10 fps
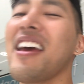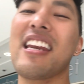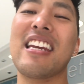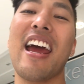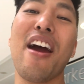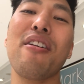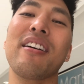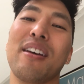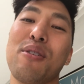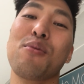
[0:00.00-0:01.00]
They had an
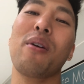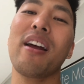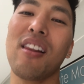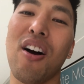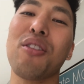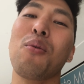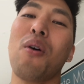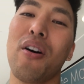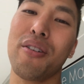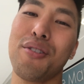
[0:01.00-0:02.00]
area that was right along the
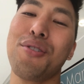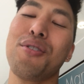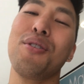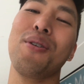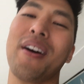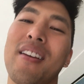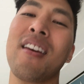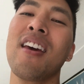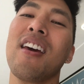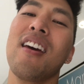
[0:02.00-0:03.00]
water too, and
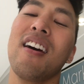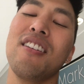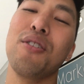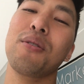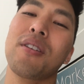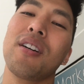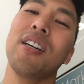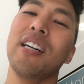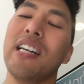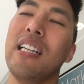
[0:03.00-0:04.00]
you
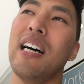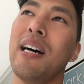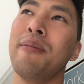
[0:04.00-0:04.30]
could